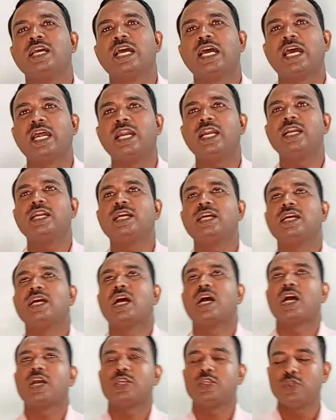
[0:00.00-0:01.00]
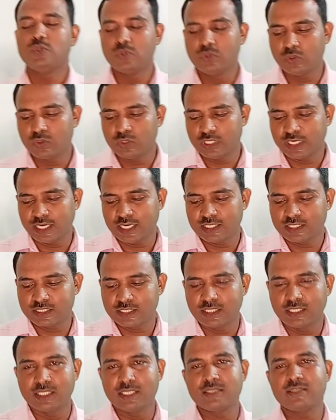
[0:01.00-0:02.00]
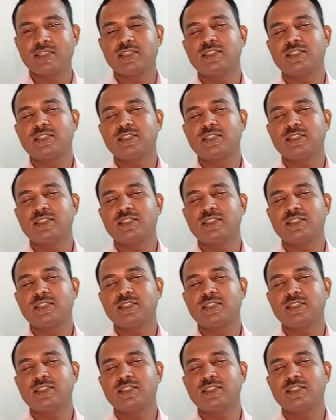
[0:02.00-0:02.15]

and you know that this